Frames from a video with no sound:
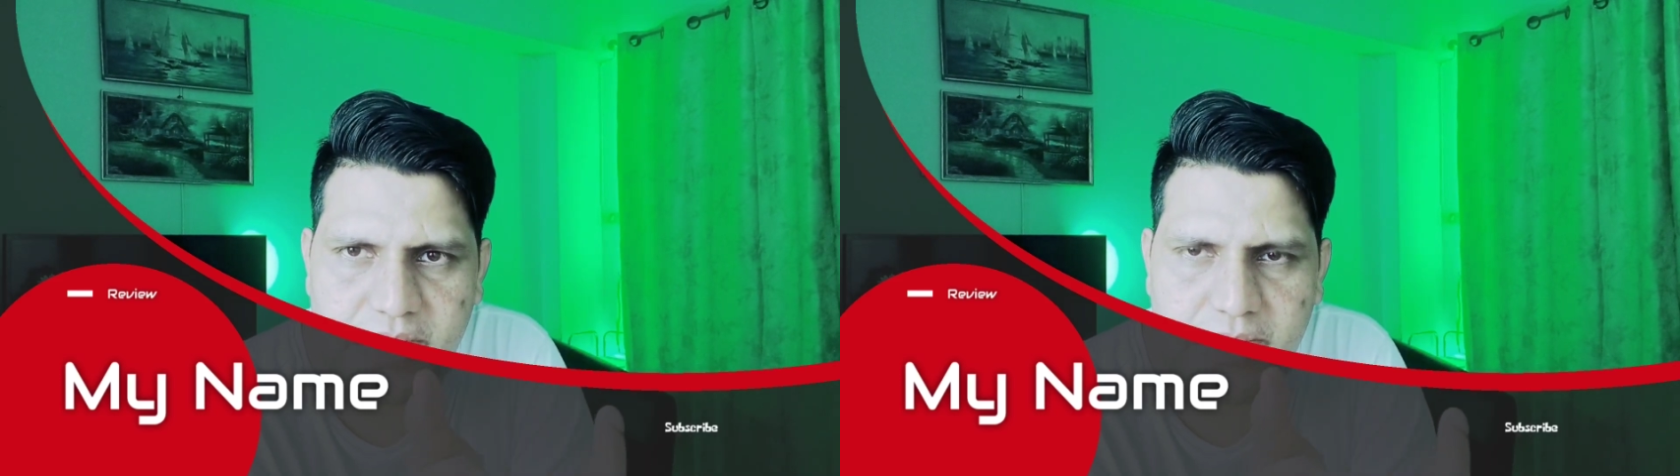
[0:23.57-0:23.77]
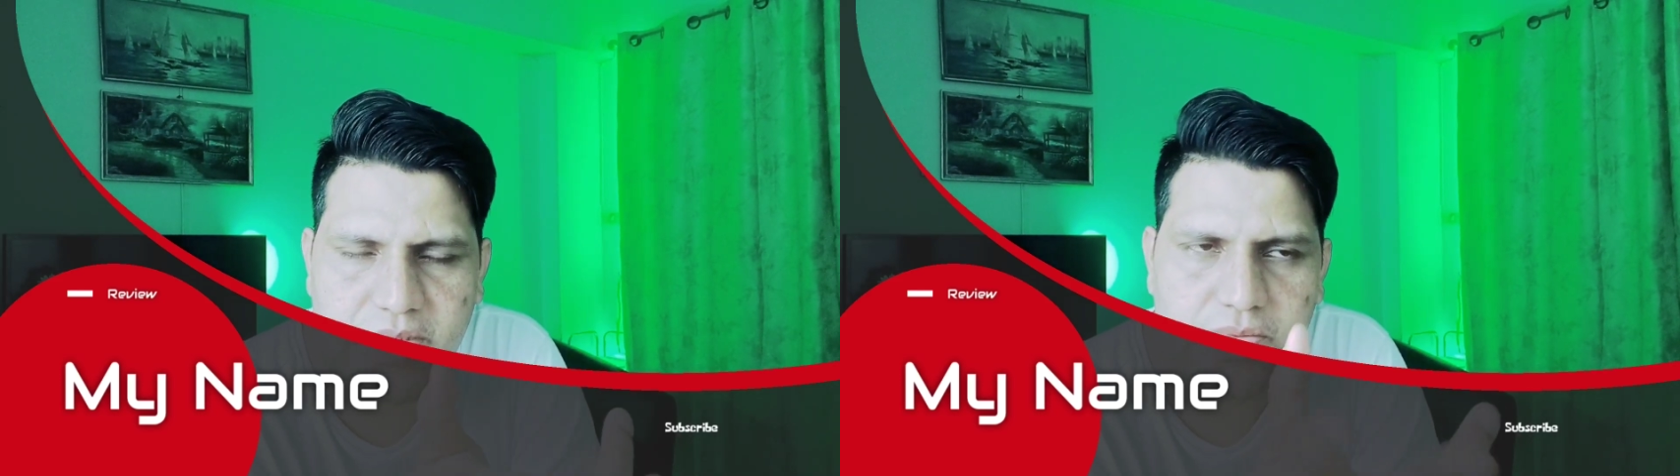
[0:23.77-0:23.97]

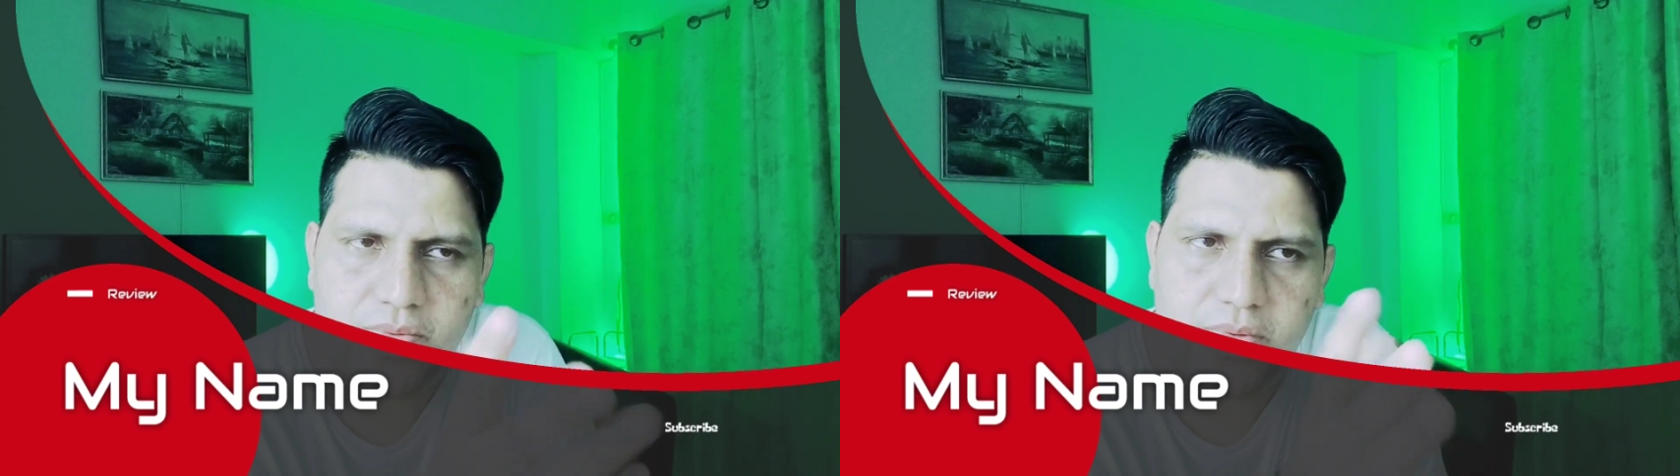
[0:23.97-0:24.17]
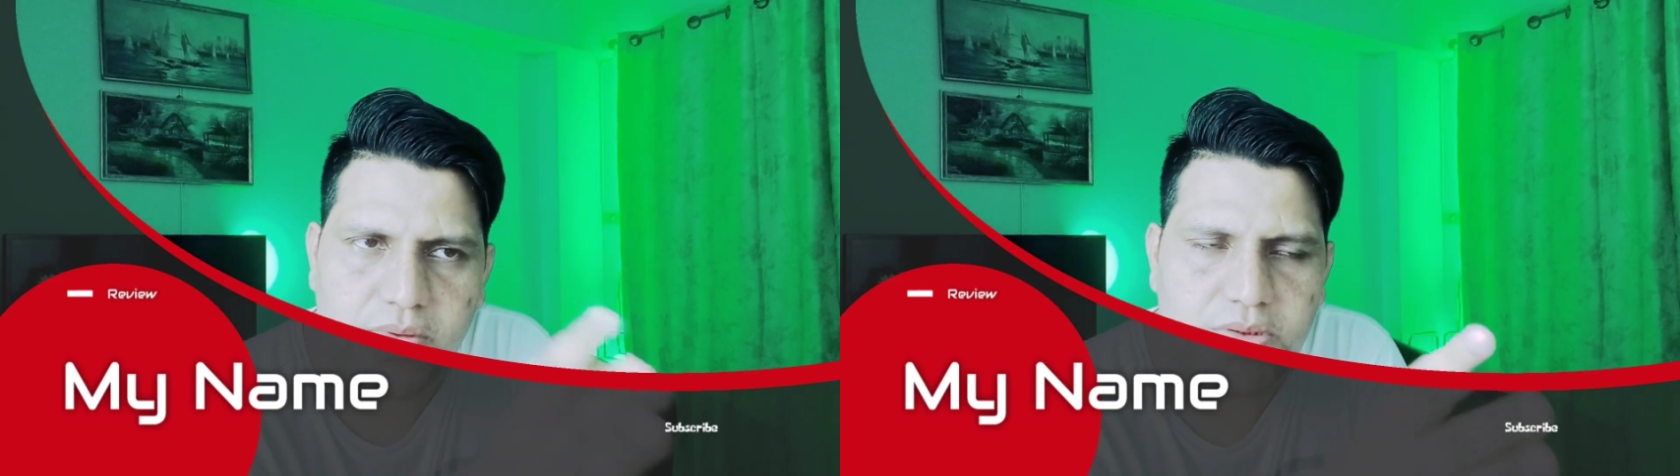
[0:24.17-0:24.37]
but
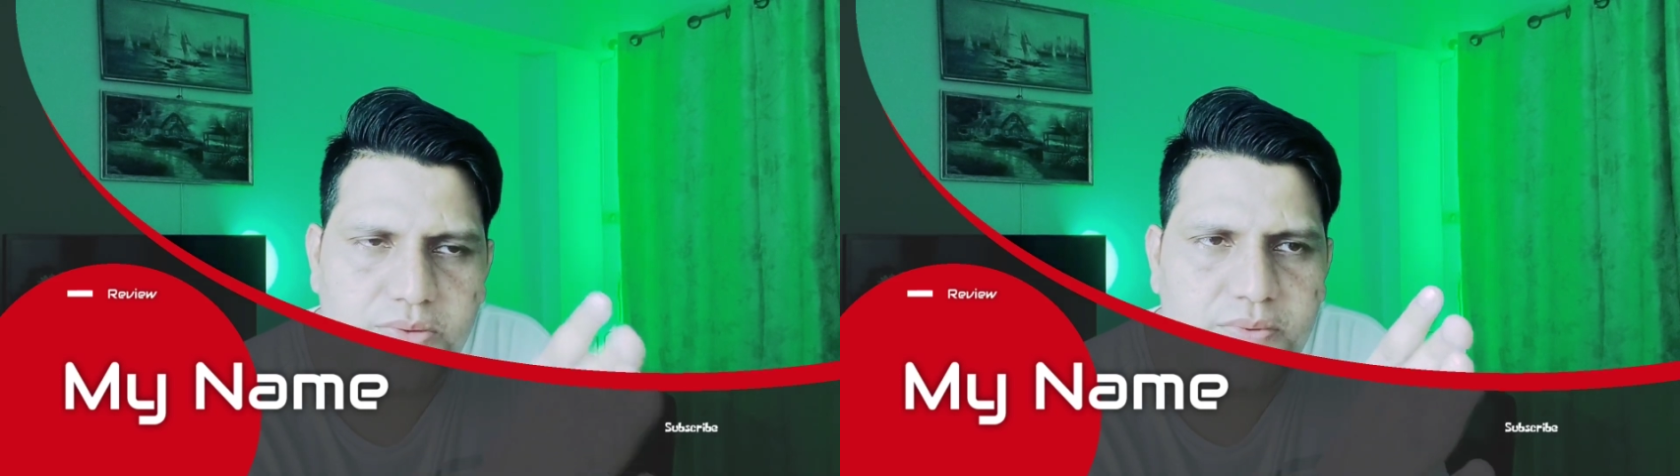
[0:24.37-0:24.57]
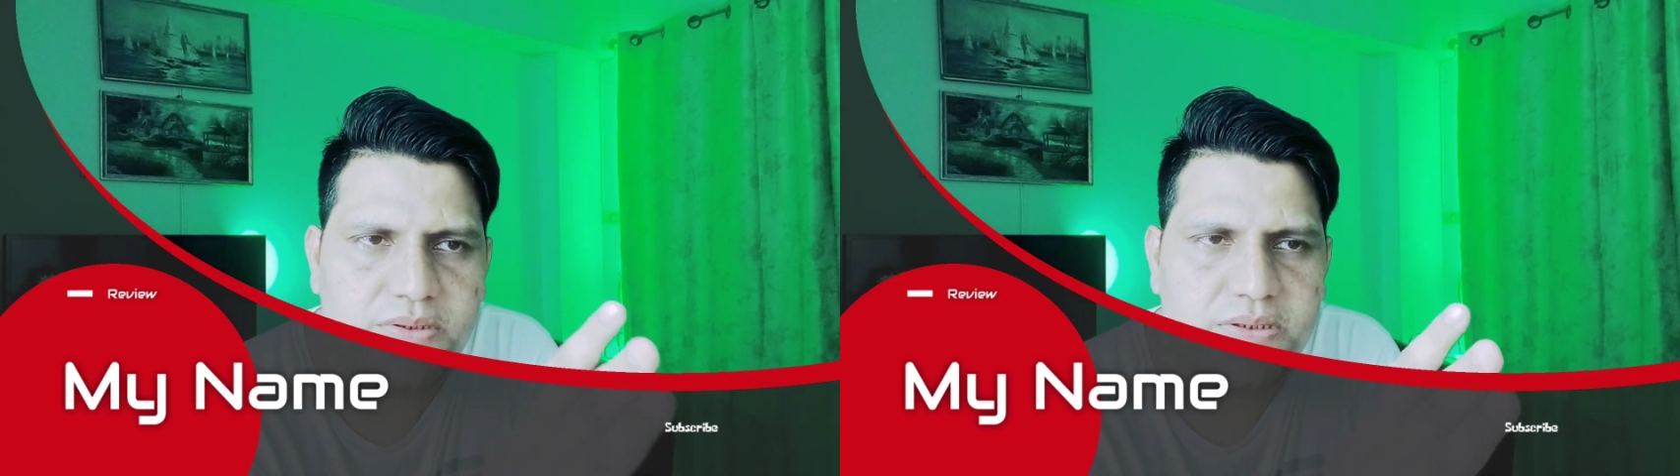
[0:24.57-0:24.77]
overall you
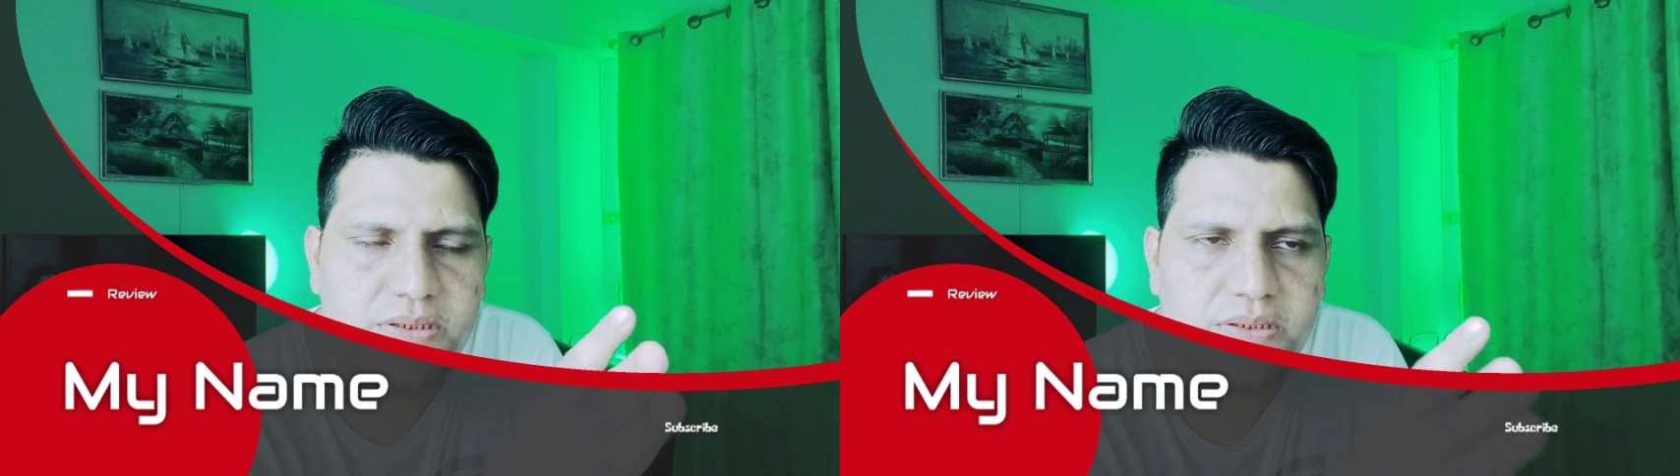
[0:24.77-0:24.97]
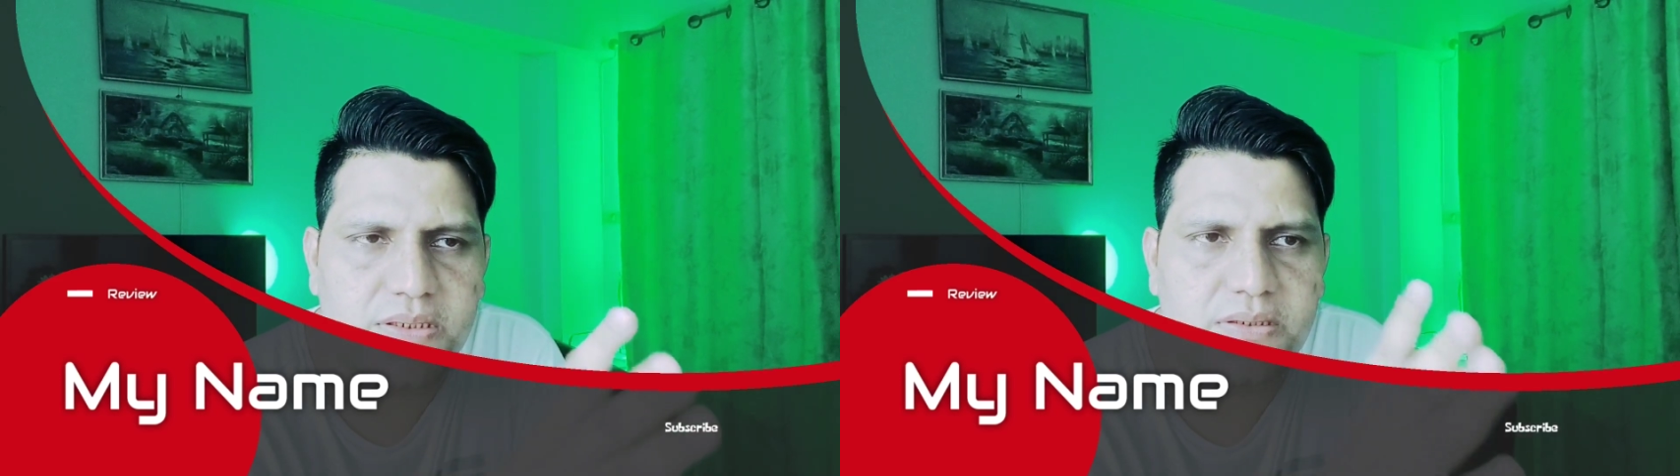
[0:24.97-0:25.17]
will see
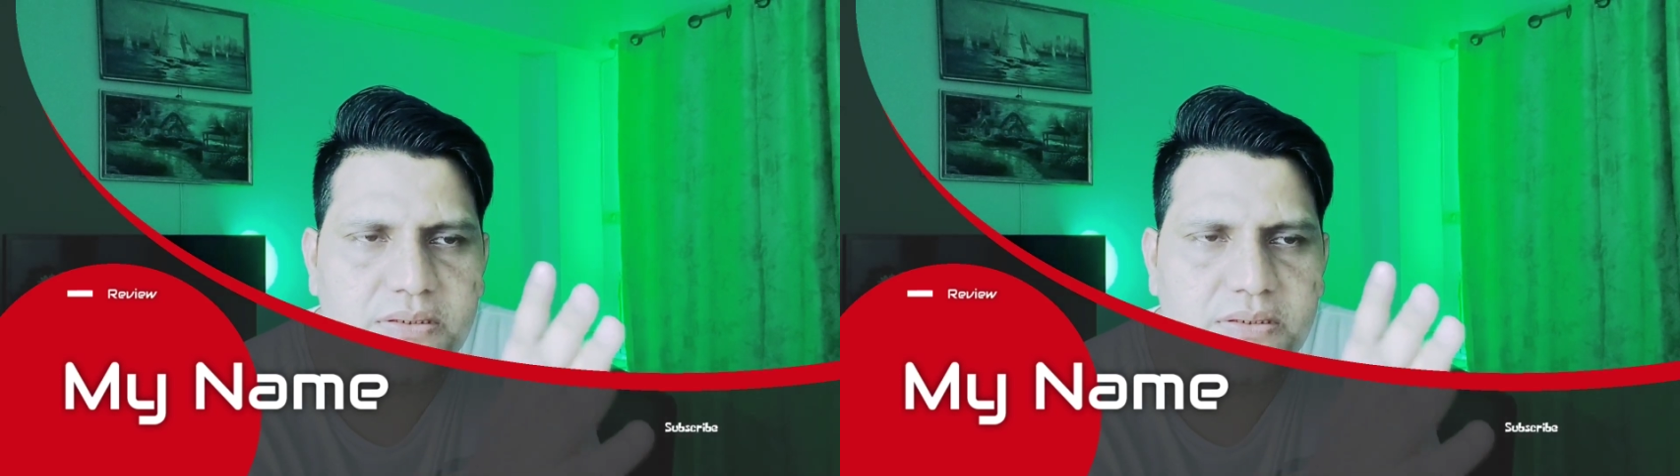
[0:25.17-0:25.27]
that